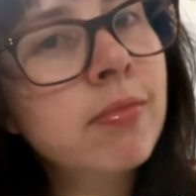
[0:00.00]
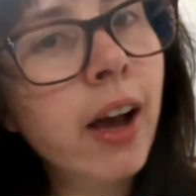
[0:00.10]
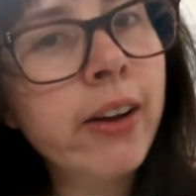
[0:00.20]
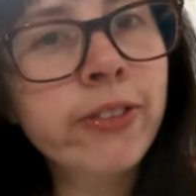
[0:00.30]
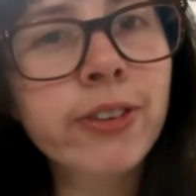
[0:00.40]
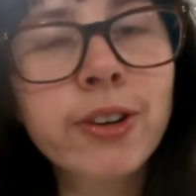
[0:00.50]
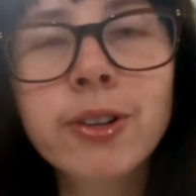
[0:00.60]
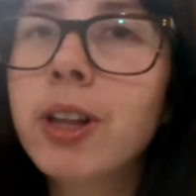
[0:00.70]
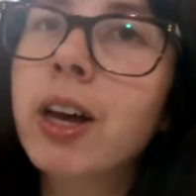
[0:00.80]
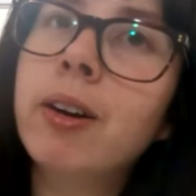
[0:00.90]
I feel
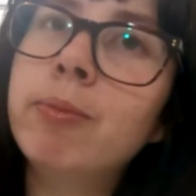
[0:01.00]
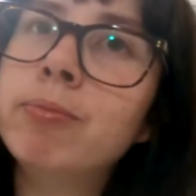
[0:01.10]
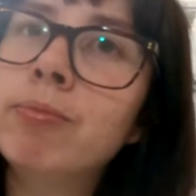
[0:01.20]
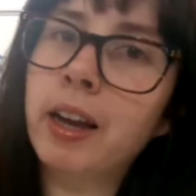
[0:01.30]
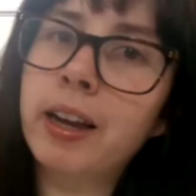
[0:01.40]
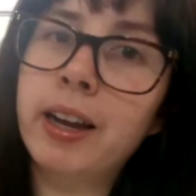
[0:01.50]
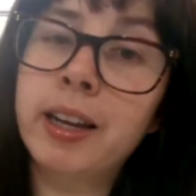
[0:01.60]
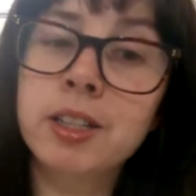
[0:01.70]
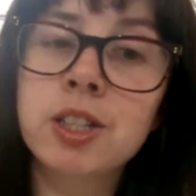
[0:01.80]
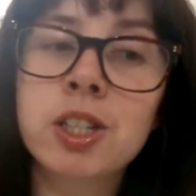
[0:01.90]
like I
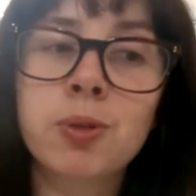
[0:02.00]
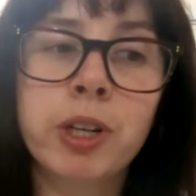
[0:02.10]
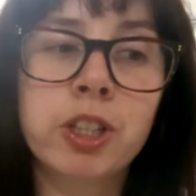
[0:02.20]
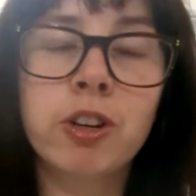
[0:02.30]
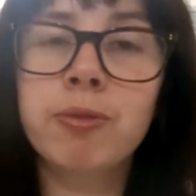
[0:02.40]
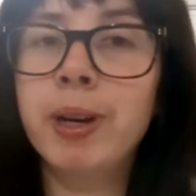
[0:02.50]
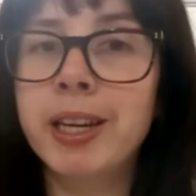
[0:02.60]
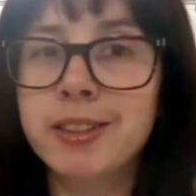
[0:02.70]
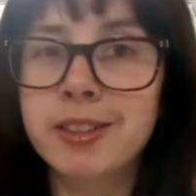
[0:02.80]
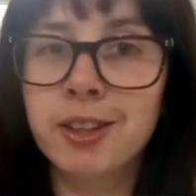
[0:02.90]
can switch off my
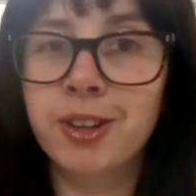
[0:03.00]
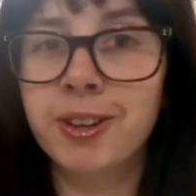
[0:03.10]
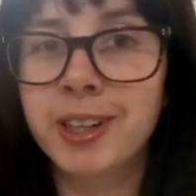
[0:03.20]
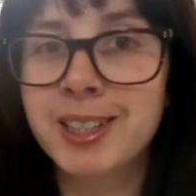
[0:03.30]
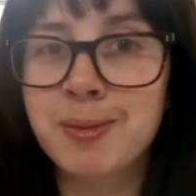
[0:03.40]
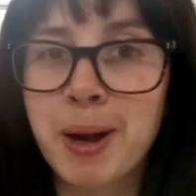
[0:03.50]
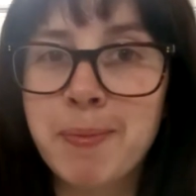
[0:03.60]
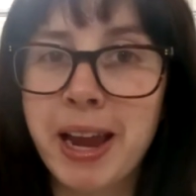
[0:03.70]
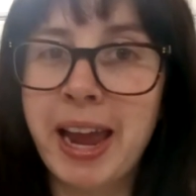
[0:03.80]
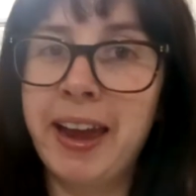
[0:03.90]
insecurities about
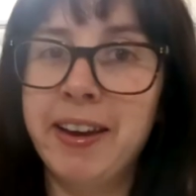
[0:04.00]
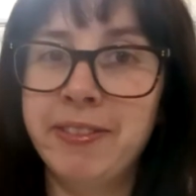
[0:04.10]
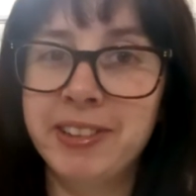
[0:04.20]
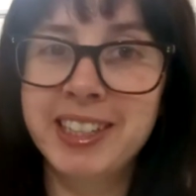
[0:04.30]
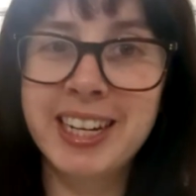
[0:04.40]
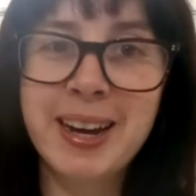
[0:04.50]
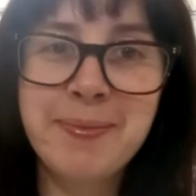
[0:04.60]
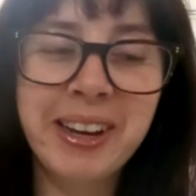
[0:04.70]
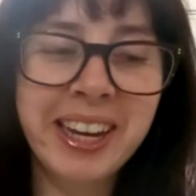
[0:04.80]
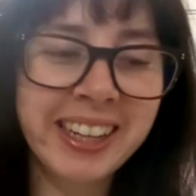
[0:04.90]
my hair for the time
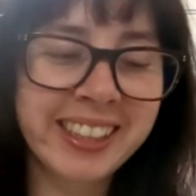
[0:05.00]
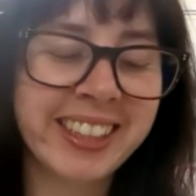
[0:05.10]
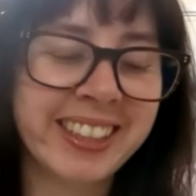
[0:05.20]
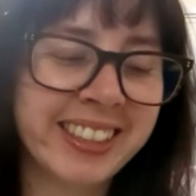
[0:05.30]
being.